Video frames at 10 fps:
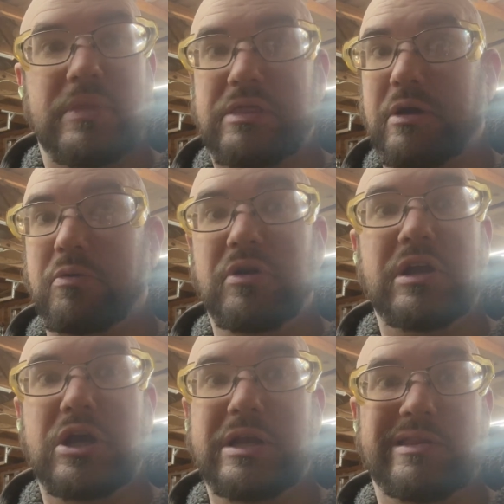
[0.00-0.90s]
they're really
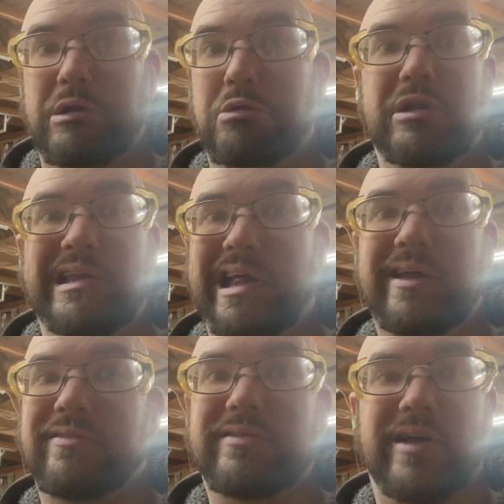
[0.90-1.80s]
good. They're really
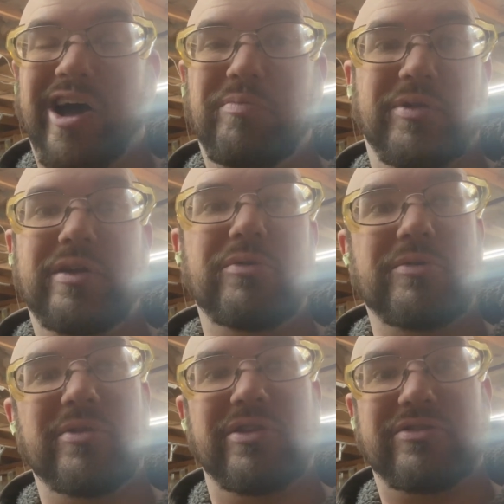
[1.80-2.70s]
nice. I've played with
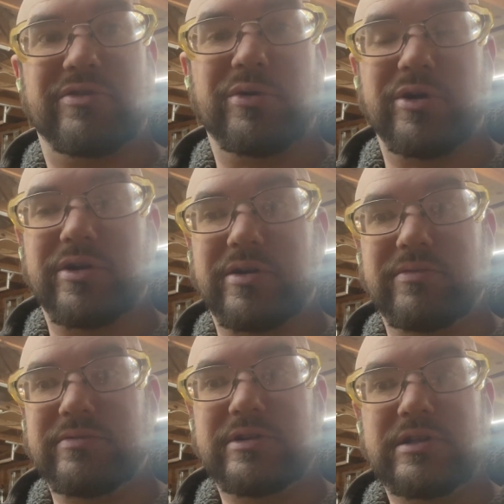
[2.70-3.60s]
them in the store.
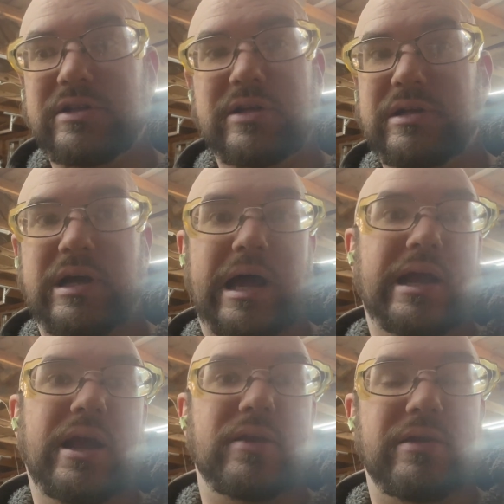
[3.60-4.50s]

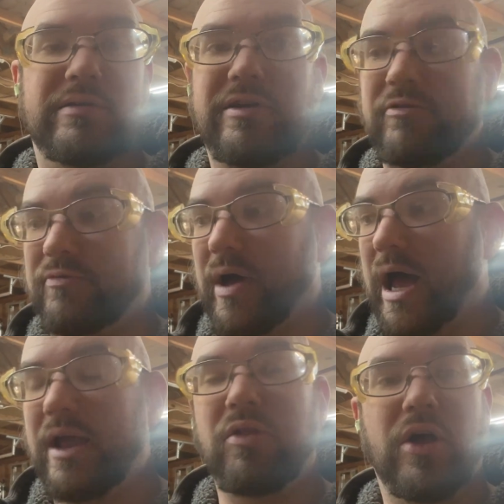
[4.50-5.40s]
If
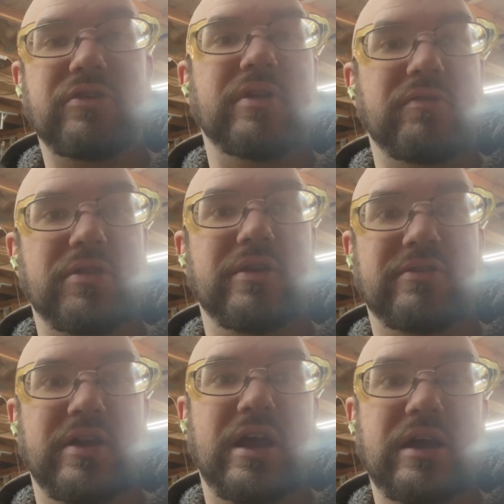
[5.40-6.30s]
I lost everything
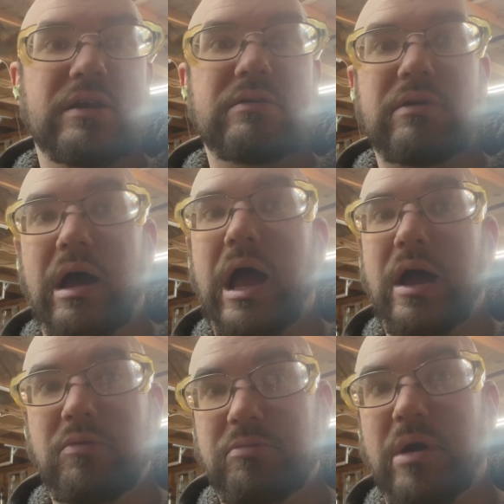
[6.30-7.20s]
today, I
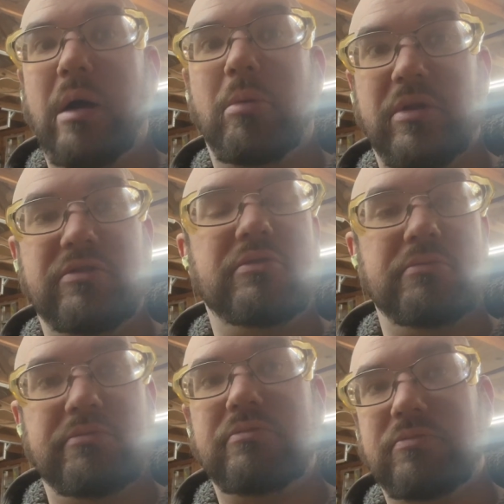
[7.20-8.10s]
would probably
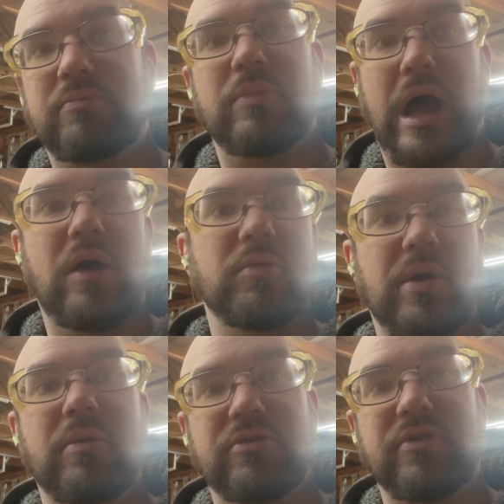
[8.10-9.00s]

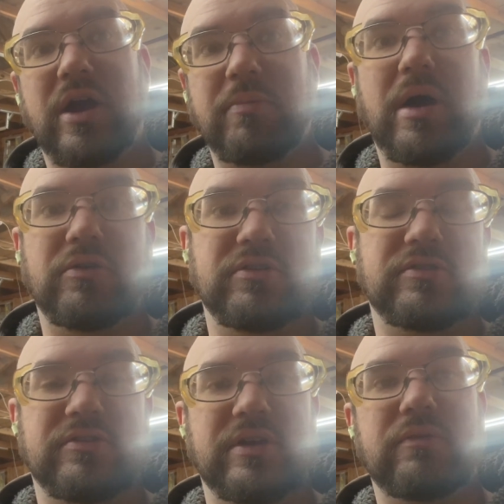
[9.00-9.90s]
try them out just
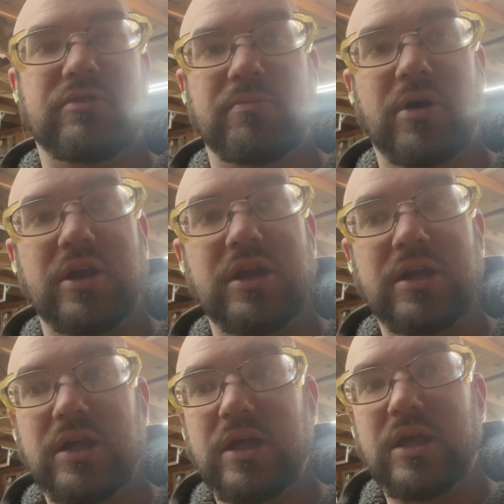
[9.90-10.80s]
to save some money
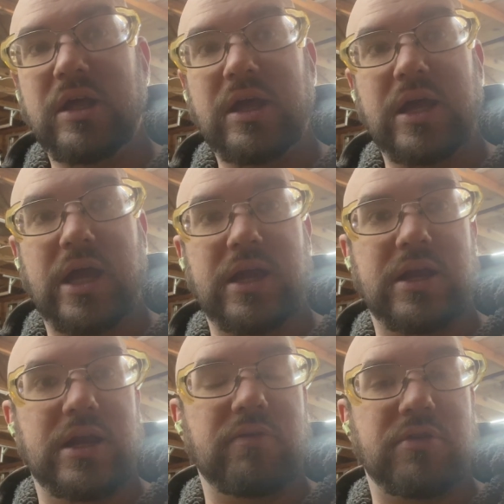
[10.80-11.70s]
and
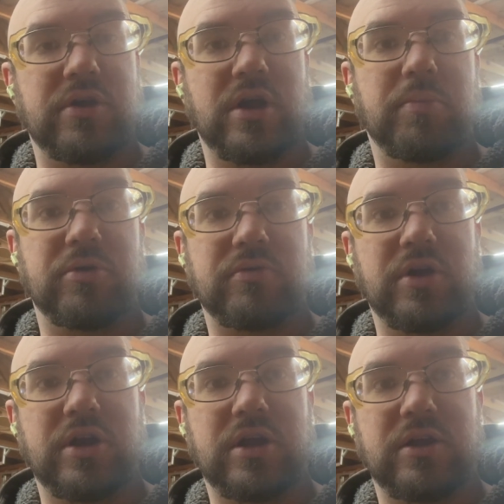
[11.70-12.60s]
get everything up and
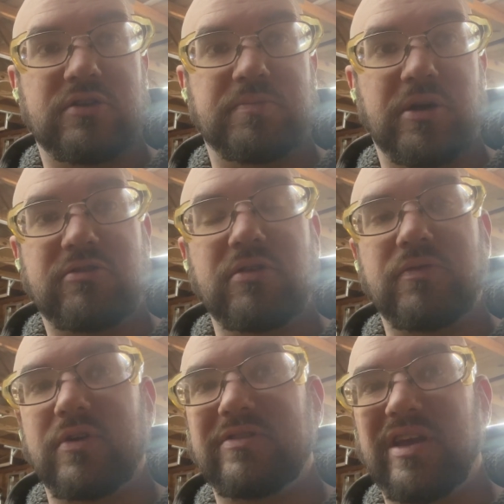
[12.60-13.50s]
running, especially
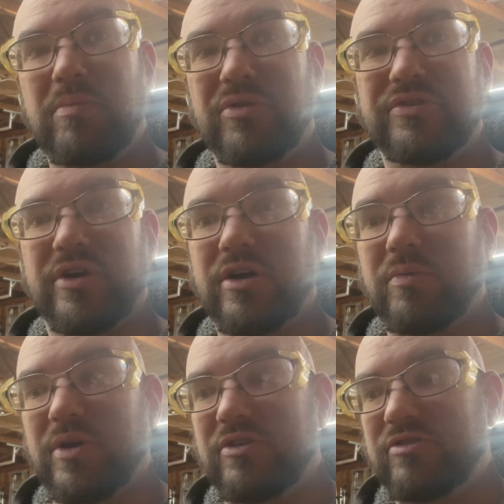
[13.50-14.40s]
for a table saw,
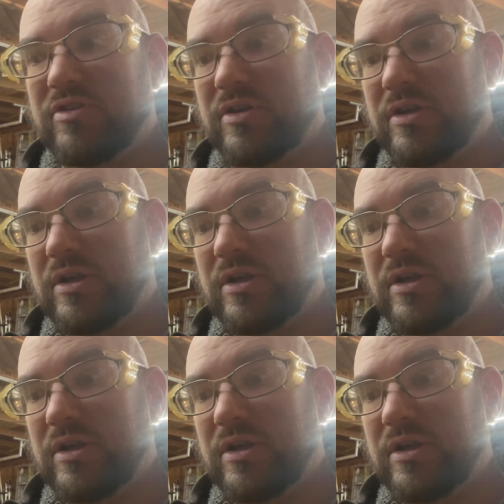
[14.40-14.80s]
which